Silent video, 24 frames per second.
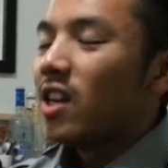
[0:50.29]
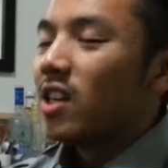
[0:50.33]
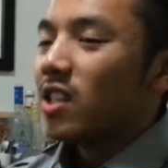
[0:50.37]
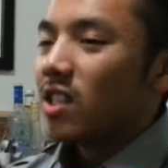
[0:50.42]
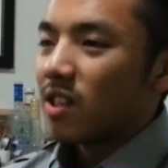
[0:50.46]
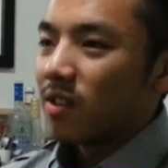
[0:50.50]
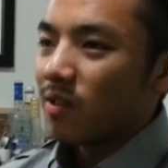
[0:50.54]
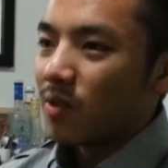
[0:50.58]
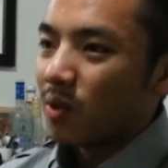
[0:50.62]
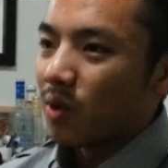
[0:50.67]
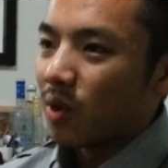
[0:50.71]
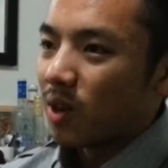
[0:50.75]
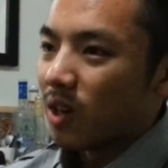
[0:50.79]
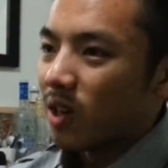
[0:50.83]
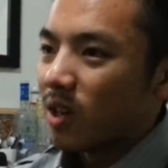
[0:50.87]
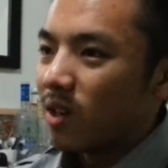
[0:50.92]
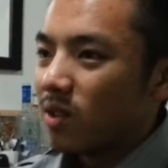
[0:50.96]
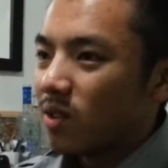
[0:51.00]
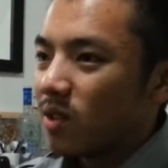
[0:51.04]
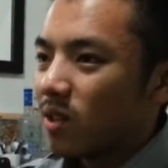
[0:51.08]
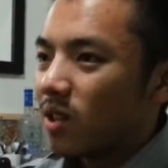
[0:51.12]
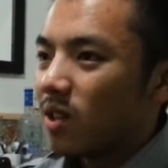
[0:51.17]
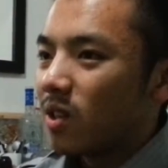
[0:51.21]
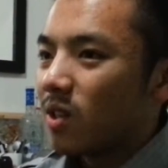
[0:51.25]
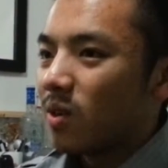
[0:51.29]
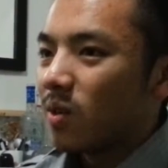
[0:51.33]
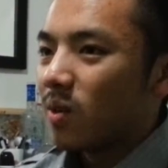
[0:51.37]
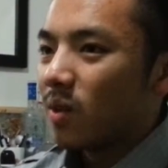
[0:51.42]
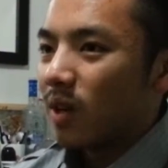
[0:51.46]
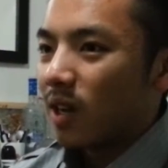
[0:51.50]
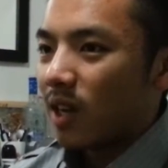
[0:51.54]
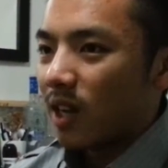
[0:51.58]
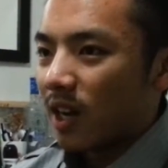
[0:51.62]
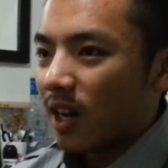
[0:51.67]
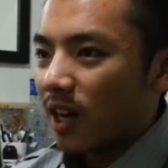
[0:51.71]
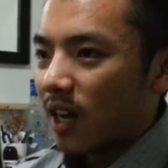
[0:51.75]
So everyone knows you.
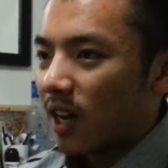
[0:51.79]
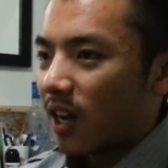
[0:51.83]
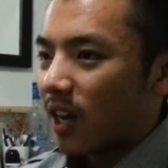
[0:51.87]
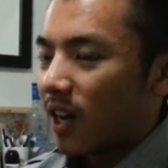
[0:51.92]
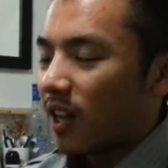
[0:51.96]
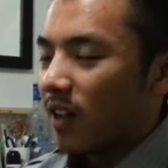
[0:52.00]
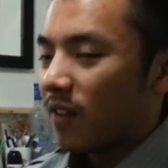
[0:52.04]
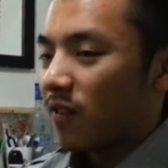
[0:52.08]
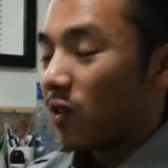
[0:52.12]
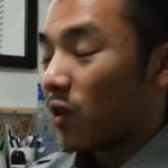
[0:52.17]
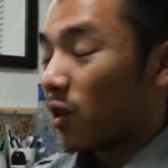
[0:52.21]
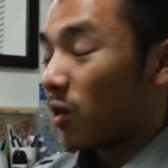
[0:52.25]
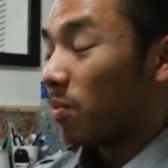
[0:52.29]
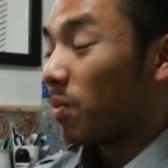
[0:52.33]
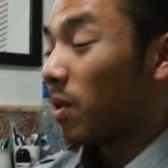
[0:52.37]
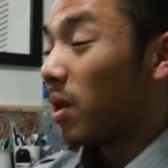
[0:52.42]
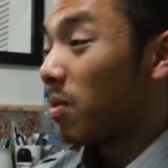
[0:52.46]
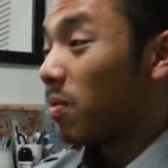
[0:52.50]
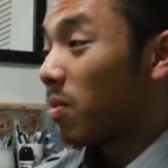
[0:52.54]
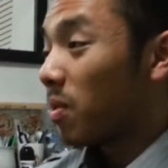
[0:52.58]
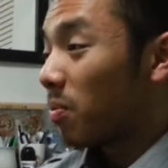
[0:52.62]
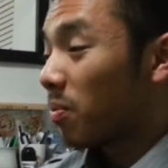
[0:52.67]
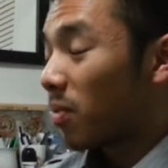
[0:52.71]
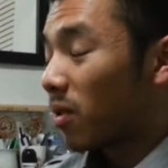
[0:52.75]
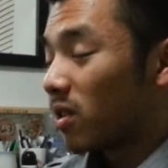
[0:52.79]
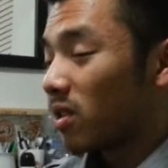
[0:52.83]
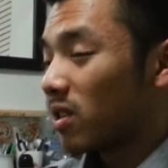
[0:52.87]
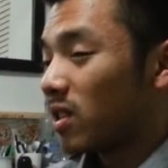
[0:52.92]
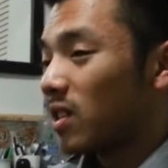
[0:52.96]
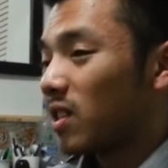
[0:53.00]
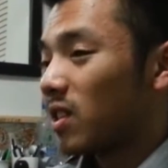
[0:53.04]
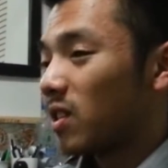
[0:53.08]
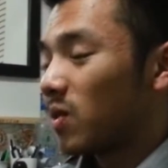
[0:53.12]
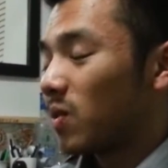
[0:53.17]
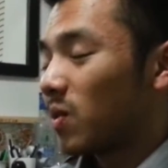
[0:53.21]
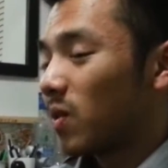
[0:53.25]
If you're a people
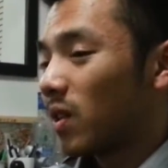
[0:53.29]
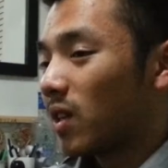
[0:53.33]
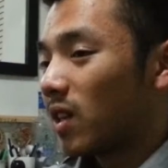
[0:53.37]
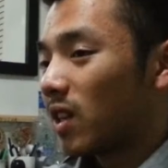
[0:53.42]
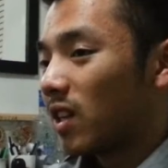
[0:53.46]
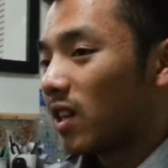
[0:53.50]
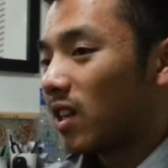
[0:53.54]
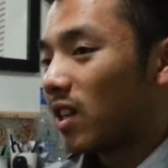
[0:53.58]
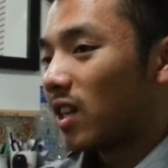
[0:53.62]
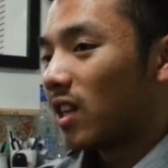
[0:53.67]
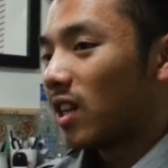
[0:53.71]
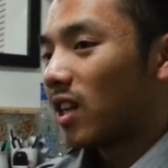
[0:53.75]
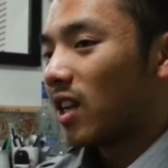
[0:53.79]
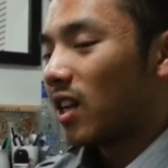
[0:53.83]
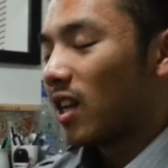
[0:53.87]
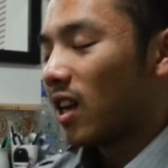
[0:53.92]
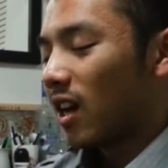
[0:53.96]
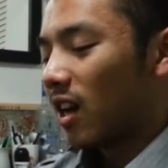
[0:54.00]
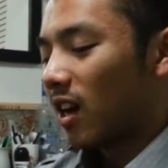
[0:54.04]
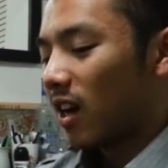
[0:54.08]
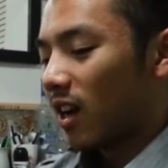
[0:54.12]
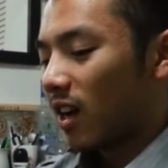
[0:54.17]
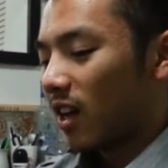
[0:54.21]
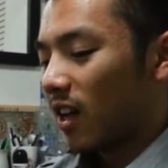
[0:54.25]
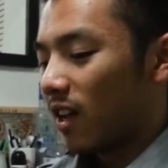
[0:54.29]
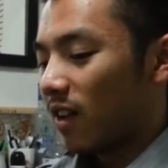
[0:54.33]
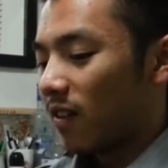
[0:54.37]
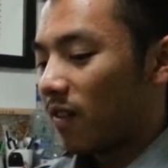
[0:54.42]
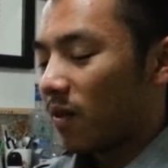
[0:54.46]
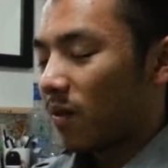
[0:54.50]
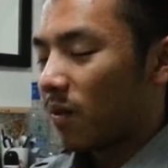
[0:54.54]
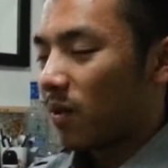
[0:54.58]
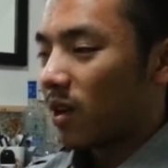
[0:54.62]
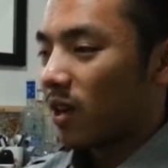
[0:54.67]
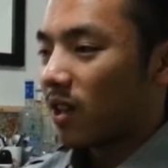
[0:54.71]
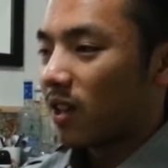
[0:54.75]
person, it's really good.
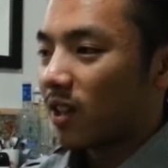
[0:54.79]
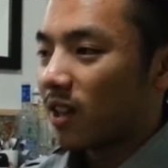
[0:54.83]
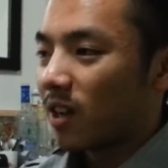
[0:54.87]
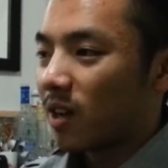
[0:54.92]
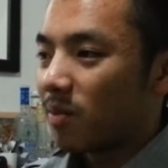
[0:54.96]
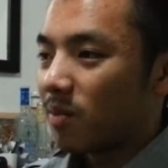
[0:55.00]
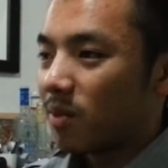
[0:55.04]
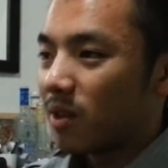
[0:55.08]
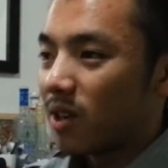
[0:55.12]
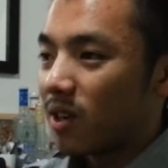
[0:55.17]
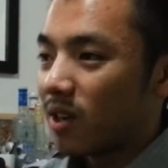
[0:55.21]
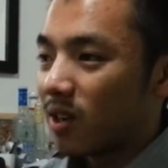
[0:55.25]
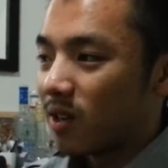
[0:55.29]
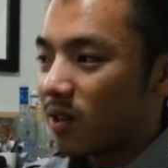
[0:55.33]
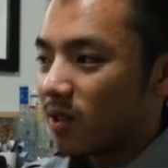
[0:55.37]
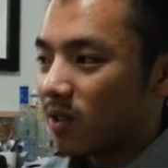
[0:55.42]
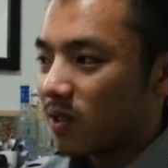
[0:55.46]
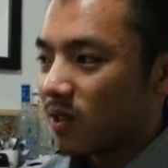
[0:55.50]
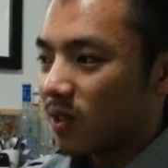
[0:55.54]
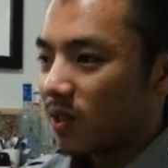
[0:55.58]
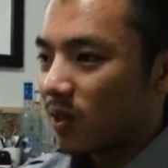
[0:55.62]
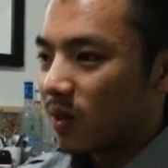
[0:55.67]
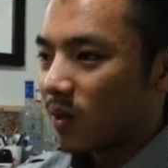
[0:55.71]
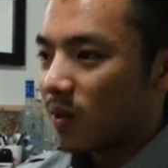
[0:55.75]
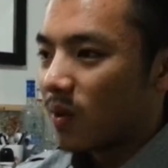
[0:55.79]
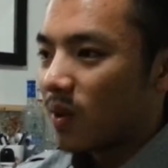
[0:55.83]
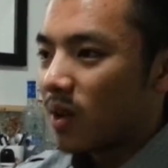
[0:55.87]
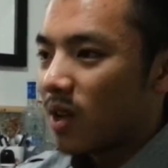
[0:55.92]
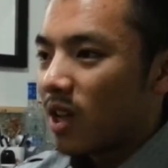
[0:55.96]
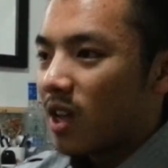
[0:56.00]
Everyone in the company knows you.